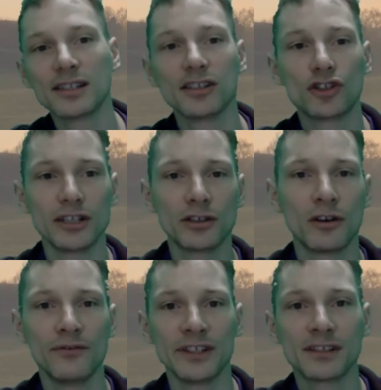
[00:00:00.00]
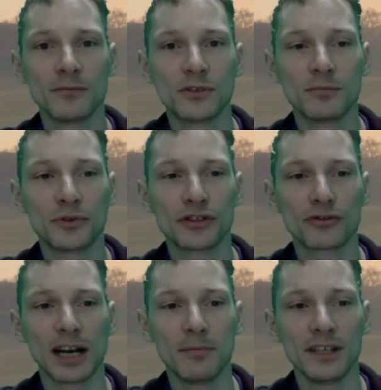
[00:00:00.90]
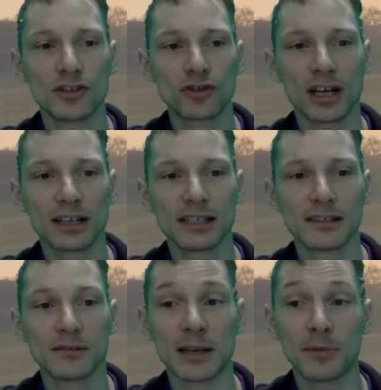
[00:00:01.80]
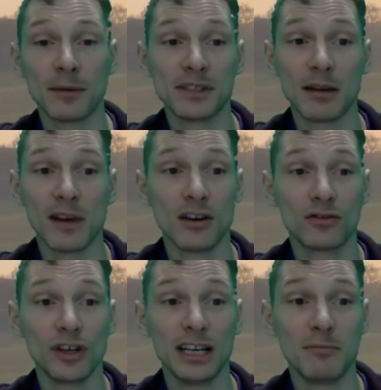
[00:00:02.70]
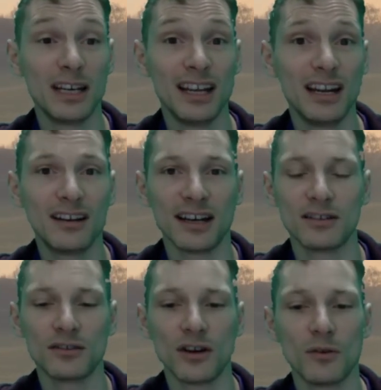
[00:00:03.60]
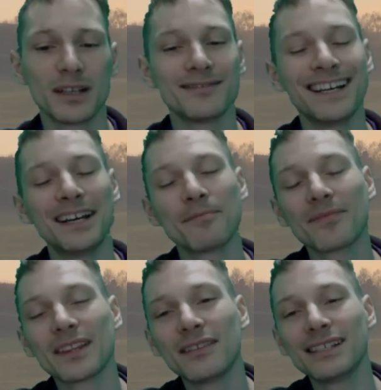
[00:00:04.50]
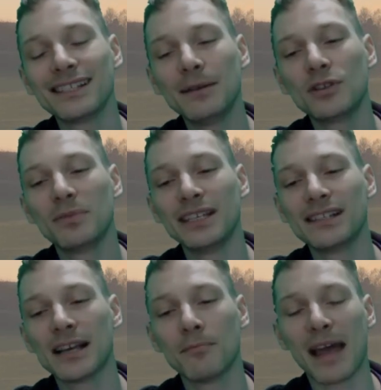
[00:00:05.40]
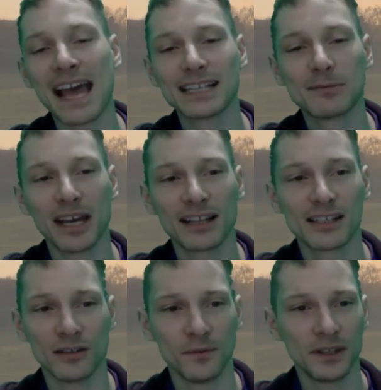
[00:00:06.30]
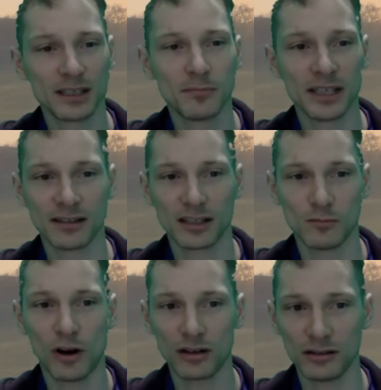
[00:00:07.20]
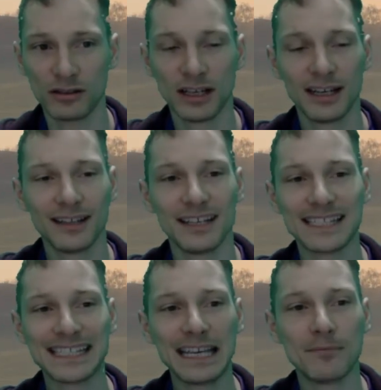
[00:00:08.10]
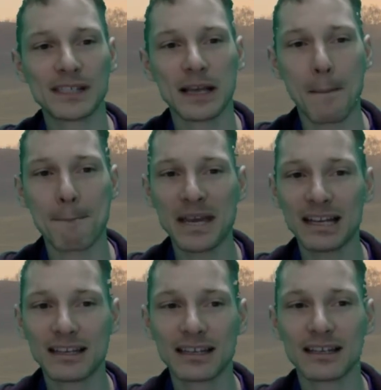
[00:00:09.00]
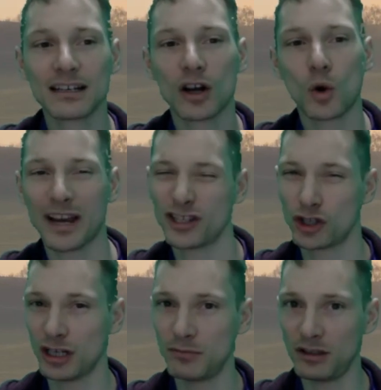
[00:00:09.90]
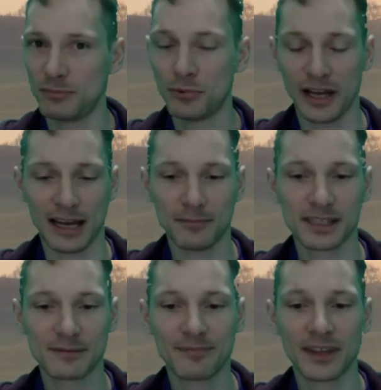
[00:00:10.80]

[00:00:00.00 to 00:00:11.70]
and try to convince them to prescribe these drugs. Sometimes they may not really be needed, I don't know. But there seem to be some aspects of this business model that seems a bit questionable, perhaps.